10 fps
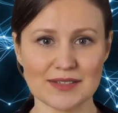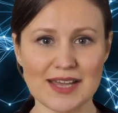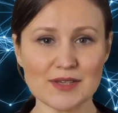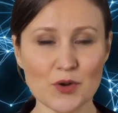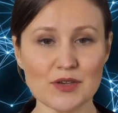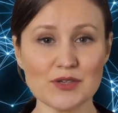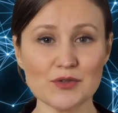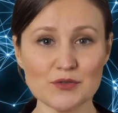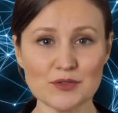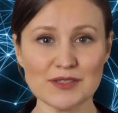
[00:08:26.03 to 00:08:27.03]
is
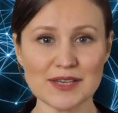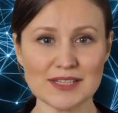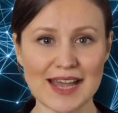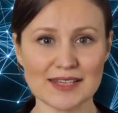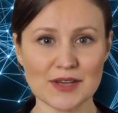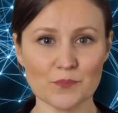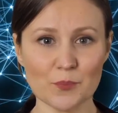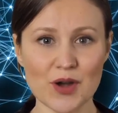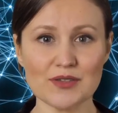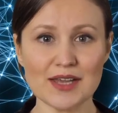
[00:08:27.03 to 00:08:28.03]
critical to the success of a
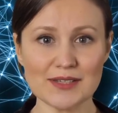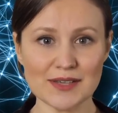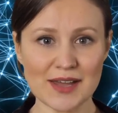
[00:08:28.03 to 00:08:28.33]
project,